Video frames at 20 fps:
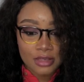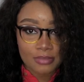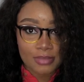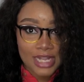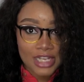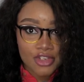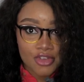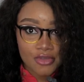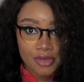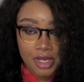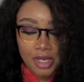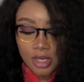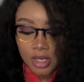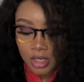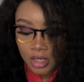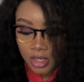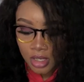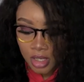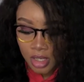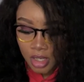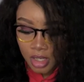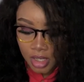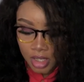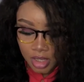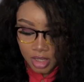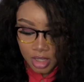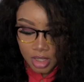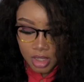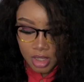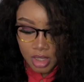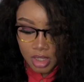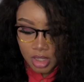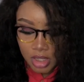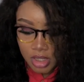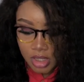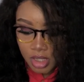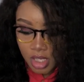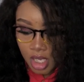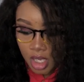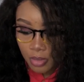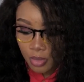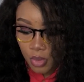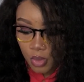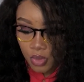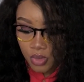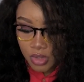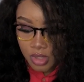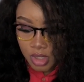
battery. Then these cables,